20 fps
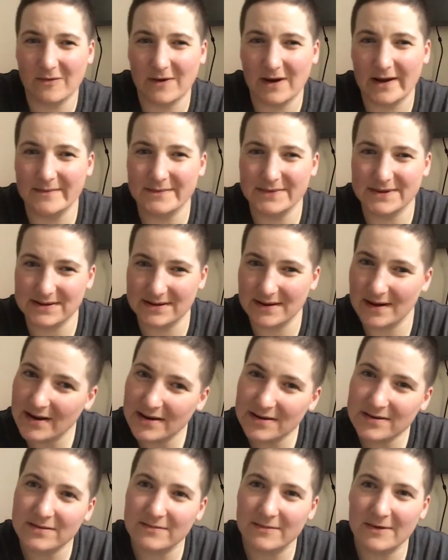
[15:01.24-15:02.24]

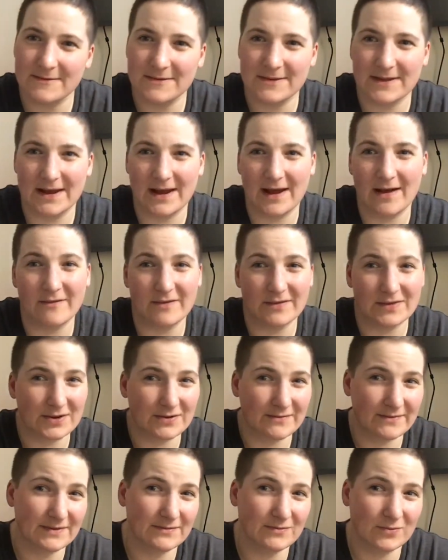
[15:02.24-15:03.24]
YMCA, so maybe they have a little
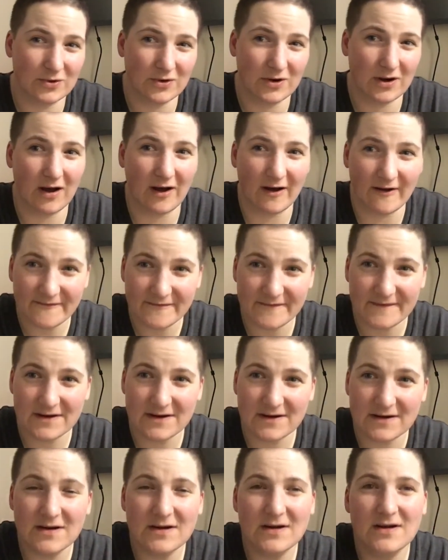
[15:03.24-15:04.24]
bit more to
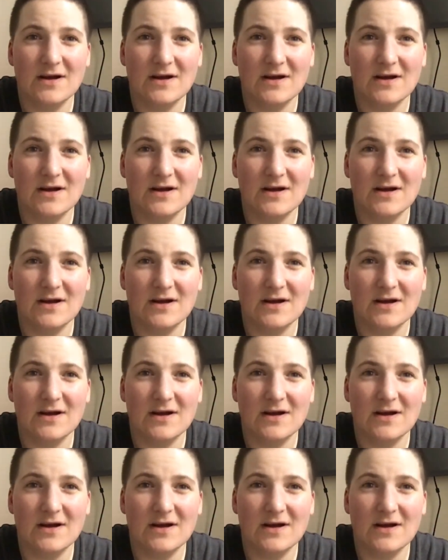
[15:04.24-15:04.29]
offer.